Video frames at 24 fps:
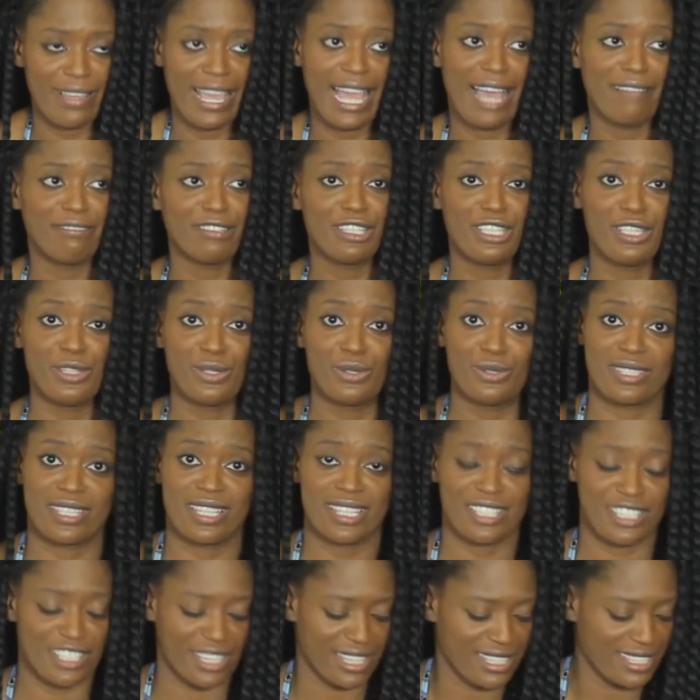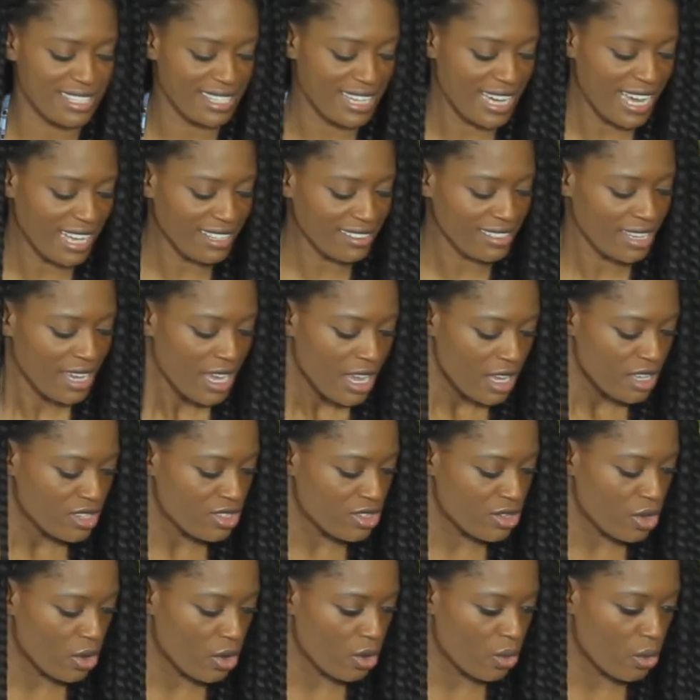I haven't used it just yet.
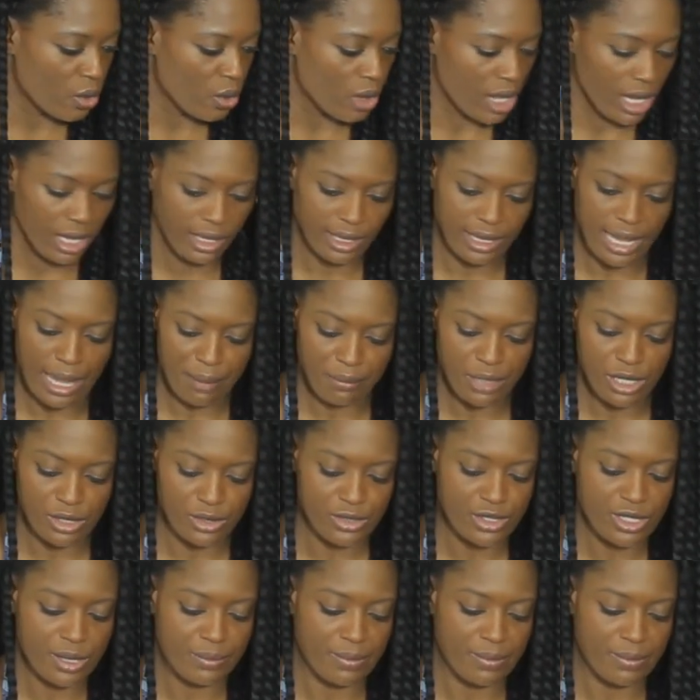So let me use the